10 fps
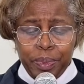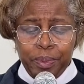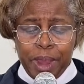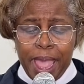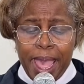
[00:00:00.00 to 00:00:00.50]

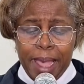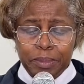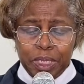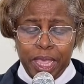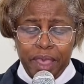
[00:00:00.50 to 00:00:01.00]

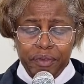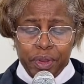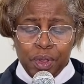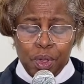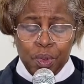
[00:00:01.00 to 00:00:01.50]
perhaps have
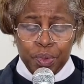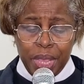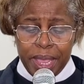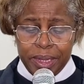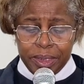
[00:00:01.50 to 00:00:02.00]
your own
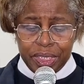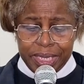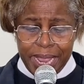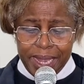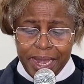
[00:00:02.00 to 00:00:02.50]

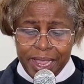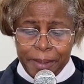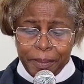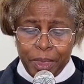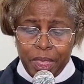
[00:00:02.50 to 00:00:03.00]
understanding
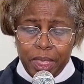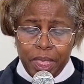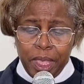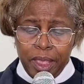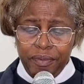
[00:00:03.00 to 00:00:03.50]

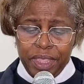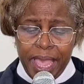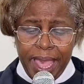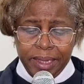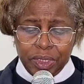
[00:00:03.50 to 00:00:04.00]
of the
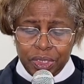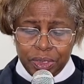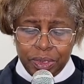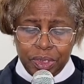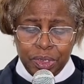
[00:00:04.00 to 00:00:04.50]

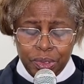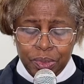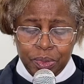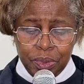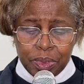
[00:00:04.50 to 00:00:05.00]
answer
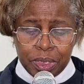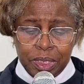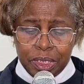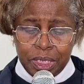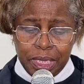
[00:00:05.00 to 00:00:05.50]
to
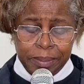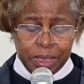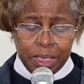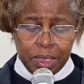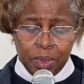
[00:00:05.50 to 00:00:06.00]
the
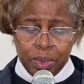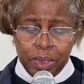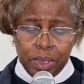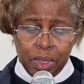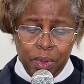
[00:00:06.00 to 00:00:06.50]
subject or
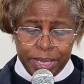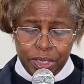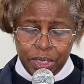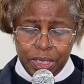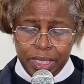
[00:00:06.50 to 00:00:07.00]
the
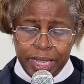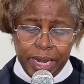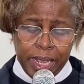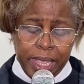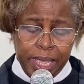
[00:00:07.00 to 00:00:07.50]
question that
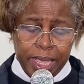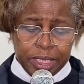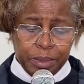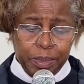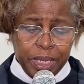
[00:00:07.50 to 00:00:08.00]

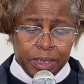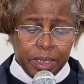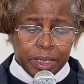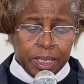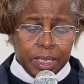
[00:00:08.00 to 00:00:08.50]
has
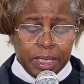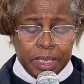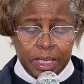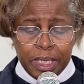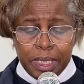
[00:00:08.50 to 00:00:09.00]
been
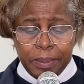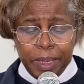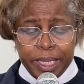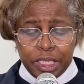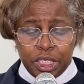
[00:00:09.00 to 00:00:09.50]

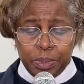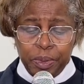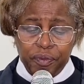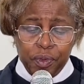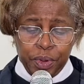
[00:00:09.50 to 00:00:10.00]
placed
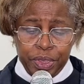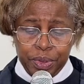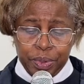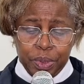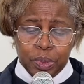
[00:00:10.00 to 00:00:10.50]
before
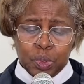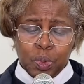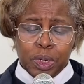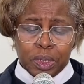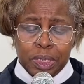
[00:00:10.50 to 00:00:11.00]
you. Whose
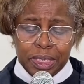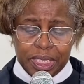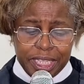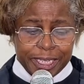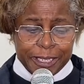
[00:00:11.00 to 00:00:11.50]
world is
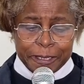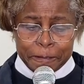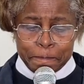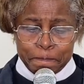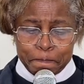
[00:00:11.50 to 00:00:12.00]
this?
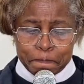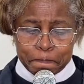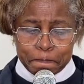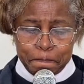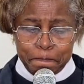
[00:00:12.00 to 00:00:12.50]

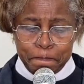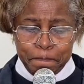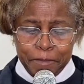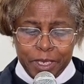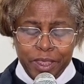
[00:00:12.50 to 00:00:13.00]

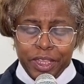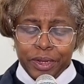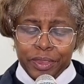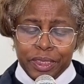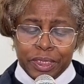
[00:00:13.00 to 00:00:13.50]
The
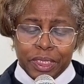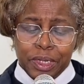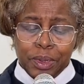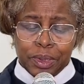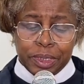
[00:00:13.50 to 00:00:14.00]
earth is the
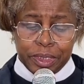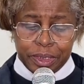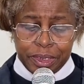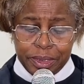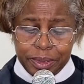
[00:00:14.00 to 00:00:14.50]

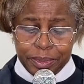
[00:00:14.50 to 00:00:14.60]
Lord's,